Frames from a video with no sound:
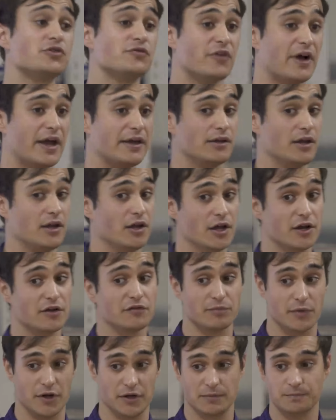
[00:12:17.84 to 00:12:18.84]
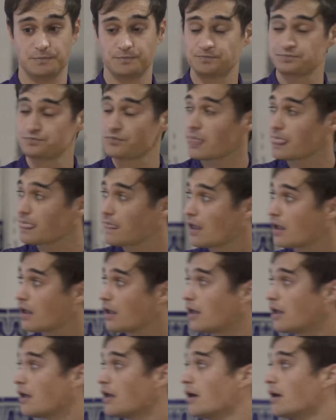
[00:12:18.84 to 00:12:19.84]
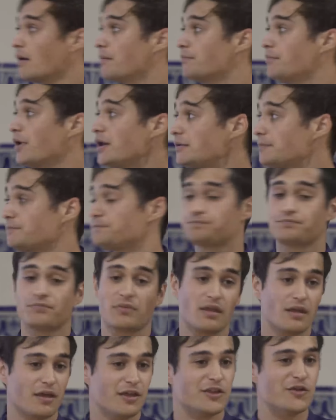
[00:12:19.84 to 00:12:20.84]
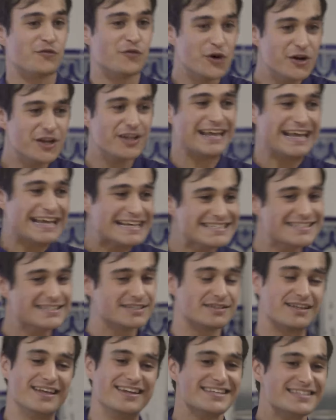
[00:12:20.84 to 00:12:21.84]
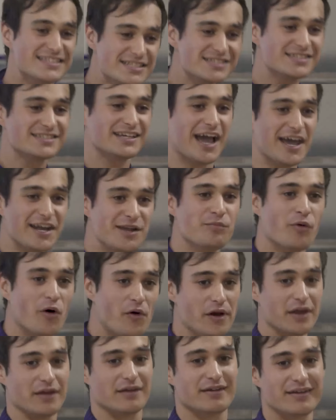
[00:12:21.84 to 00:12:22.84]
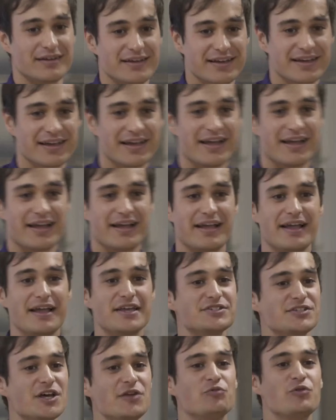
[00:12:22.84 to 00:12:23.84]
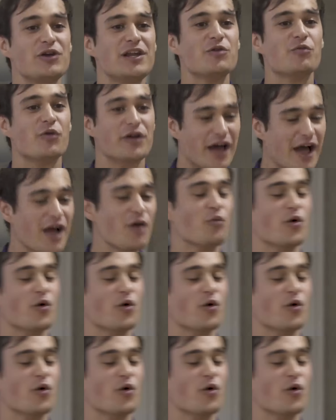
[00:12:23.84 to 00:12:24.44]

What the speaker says: to find a lot of money. But the verdict is that it's kind of boring. It's not really what I